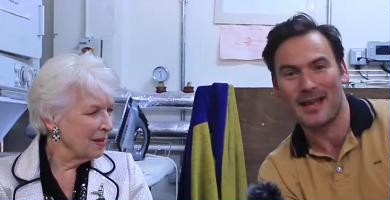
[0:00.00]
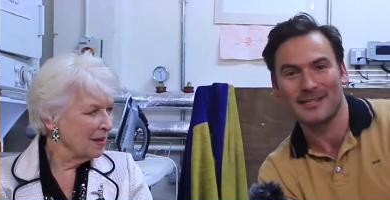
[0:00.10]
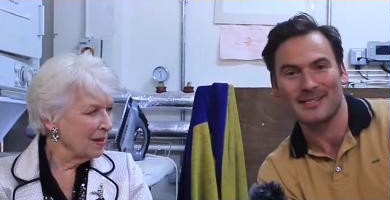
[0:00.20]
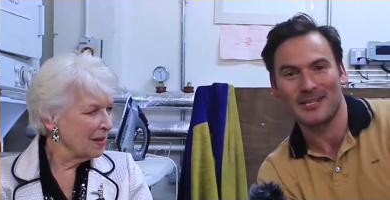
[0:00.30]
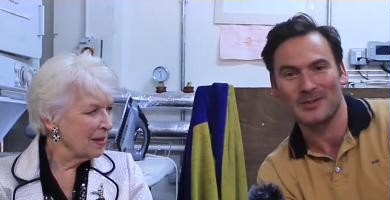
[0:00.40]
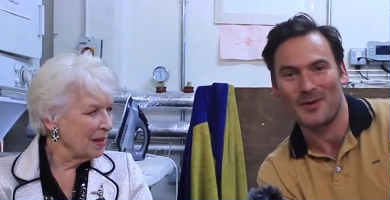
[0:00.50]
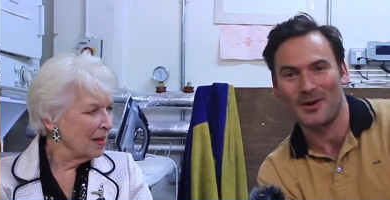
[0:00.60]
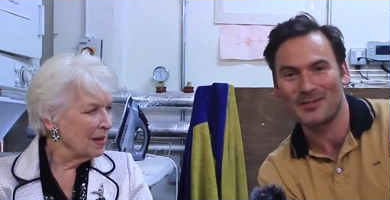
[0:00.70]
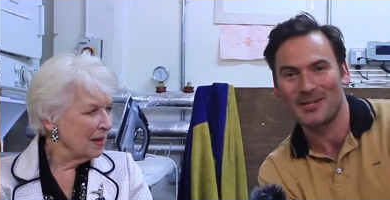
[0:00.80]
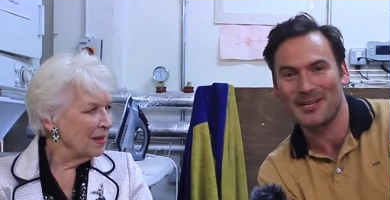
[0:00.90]
Speaker 1: Alan
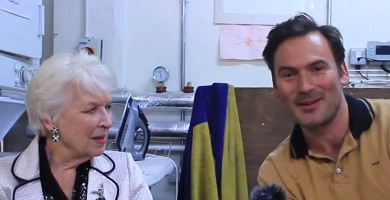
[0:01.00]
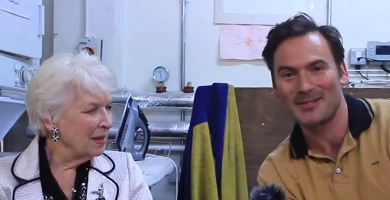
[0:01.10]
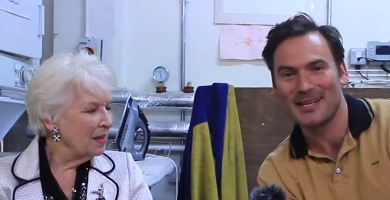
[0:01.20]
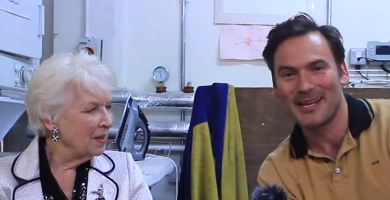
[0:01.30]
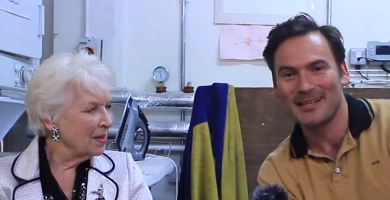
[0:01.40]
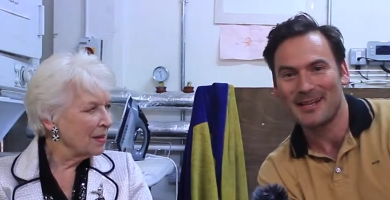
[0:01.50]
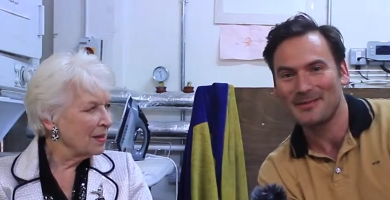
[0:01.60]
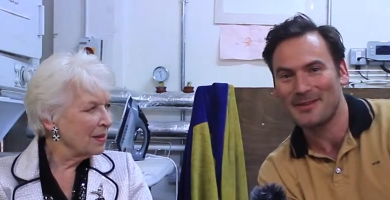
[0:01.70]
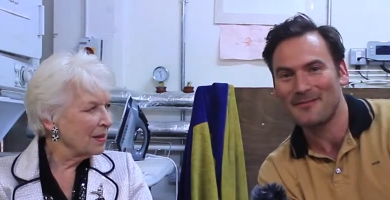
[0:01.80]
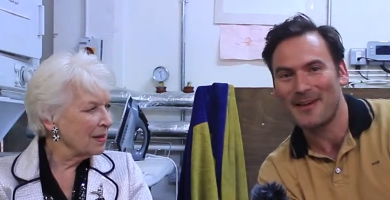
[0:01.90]
Titchmarsh, and it was it's
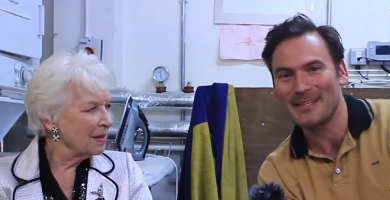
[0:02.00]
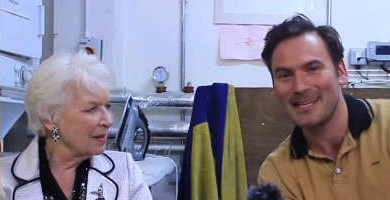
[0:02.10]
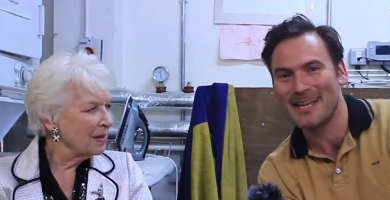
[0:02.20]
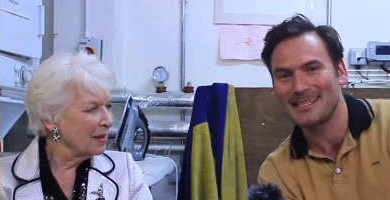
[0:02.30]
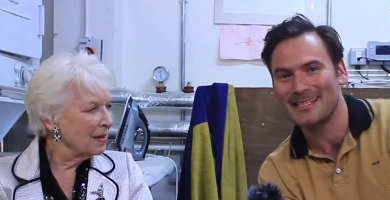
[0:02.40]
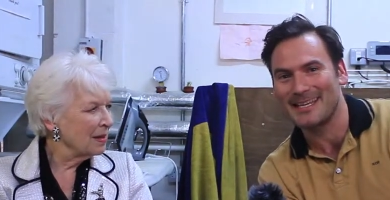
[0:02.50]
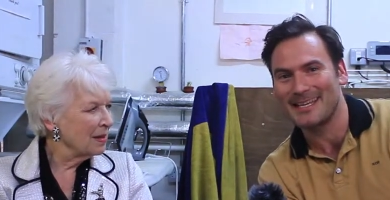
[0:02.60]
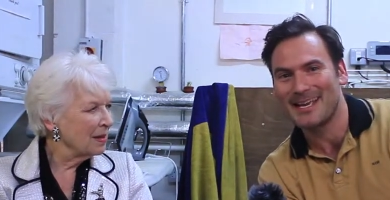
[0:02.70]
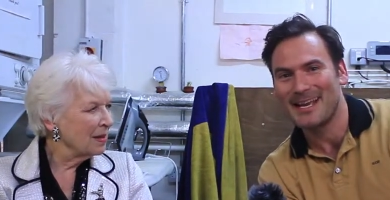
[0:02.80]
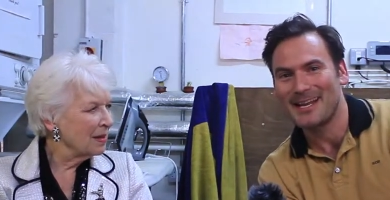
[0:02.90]
absolutely fascinating
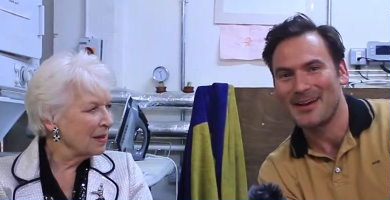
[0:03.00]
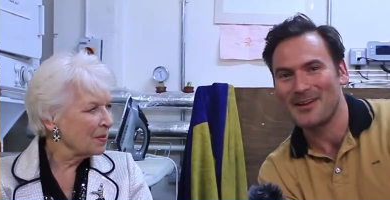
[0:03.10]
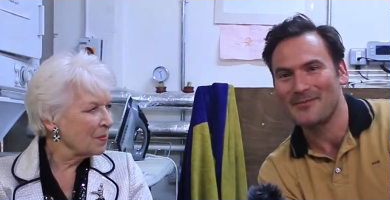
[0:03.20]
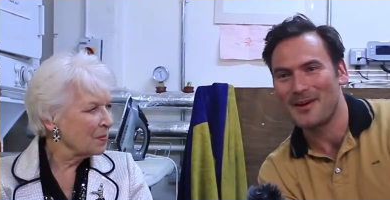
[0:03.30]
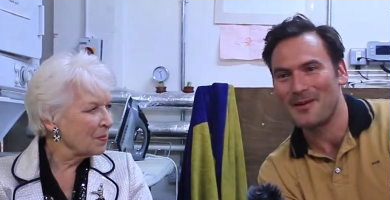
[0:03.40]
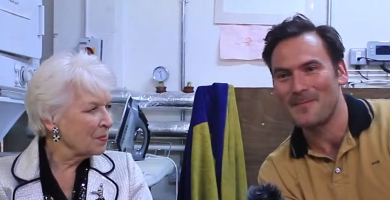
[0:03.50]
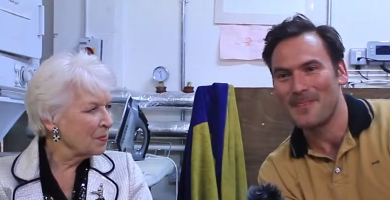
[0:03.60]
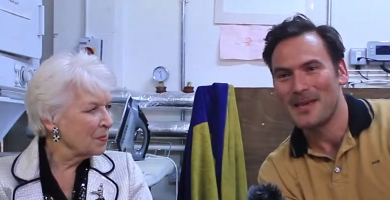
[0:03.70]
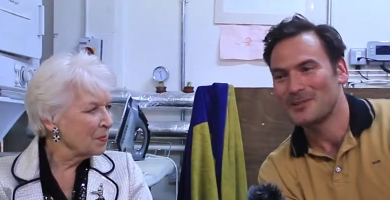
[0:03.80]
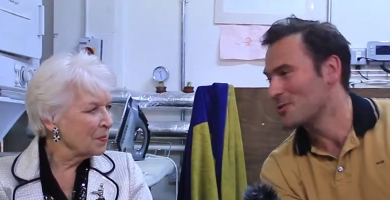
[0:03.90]
kind of um,
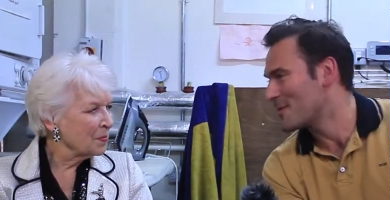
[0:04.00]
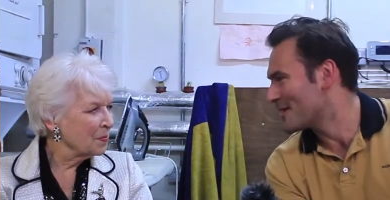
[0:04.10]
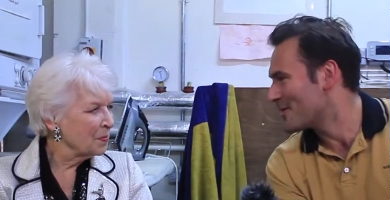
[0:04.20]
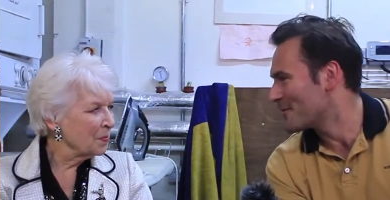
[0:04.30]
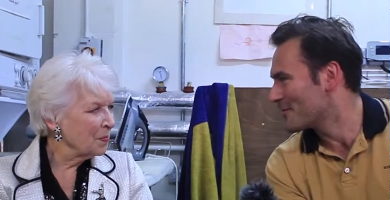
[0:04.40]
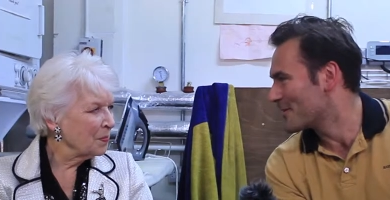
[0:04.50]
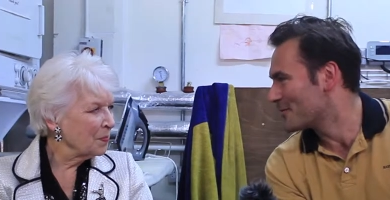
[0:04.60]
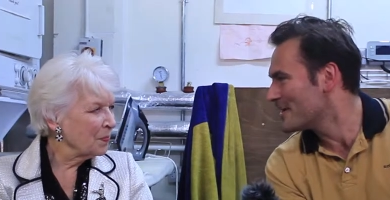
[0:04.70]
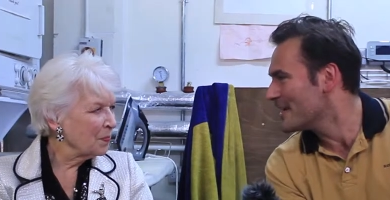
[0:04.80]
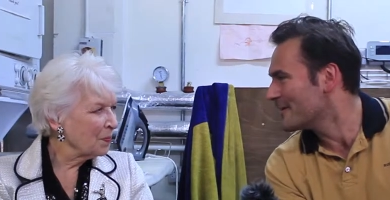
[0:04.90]
talk about your
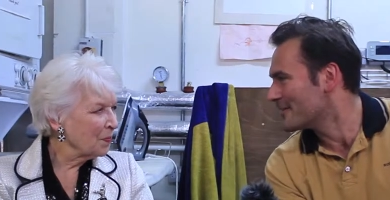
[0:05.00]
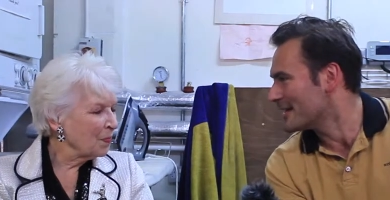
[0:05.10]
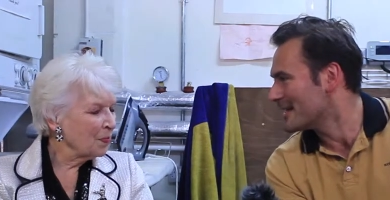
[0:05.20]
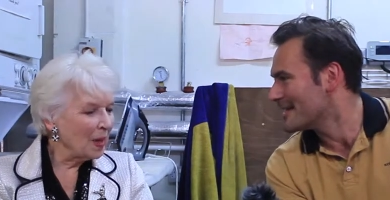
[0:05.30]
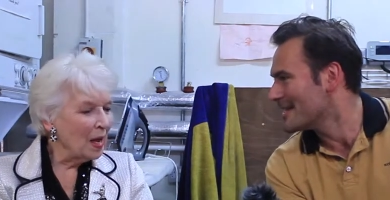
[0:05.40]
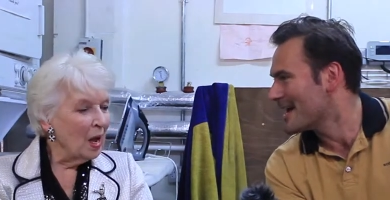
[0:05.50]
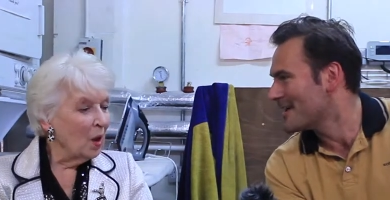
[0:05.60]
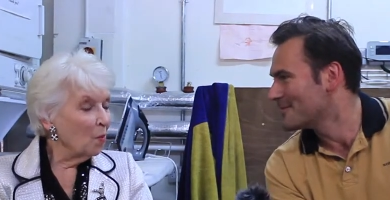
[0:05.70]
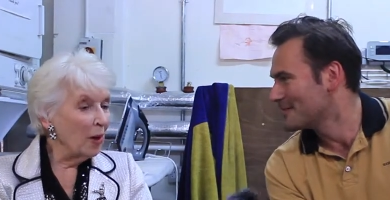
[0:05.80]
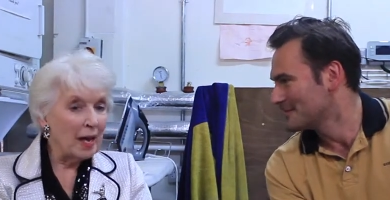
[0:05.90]
career, really.
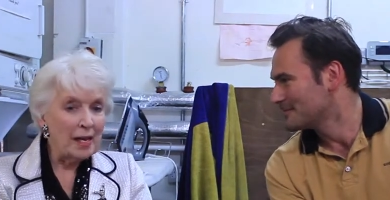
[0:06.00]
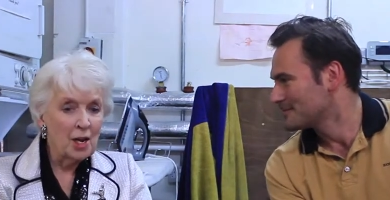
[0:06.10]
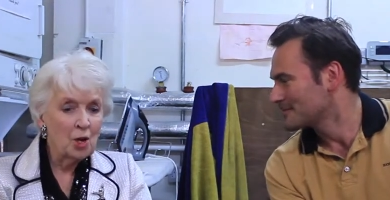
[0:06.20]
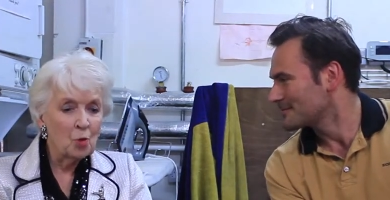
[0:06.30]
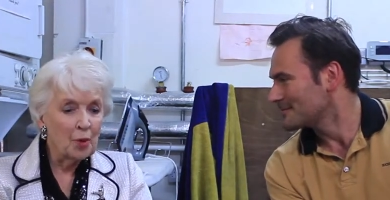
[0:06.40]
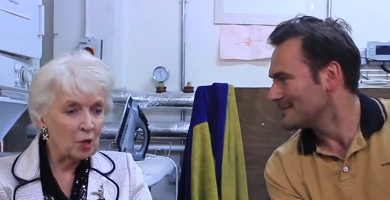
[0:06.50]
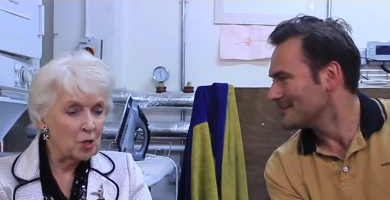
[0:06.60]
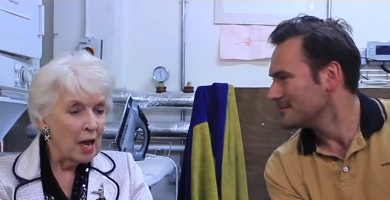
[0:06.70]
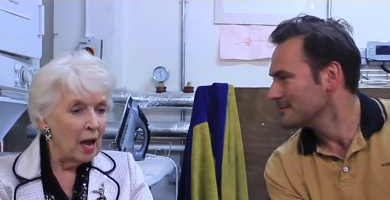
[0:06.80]
Um.
Speaker 2: well, I know because